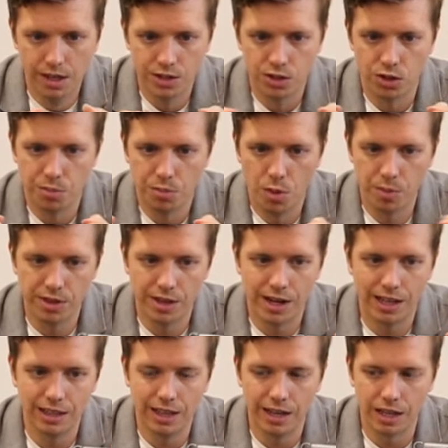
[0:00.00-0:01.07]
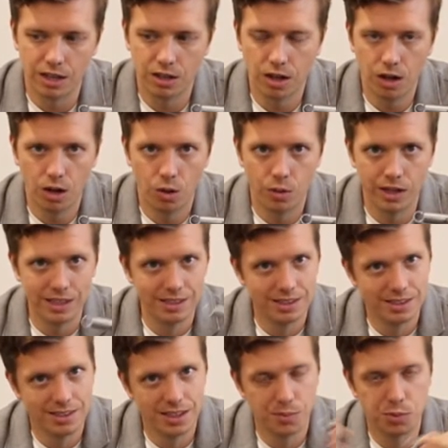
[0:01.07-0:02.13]
So the moment that I let it go, it
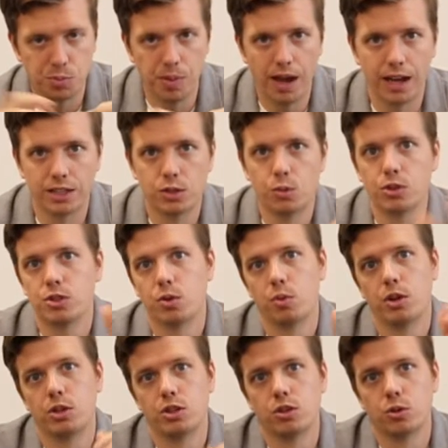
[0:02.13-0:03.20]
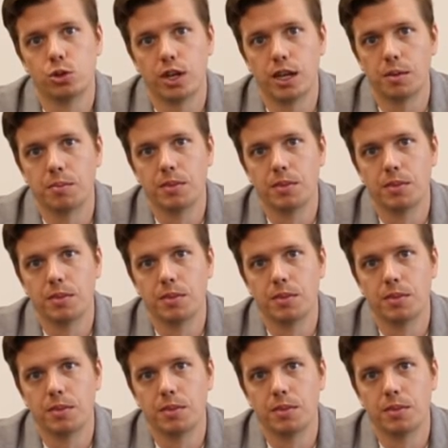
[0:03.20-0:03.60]
zips back to its original shape.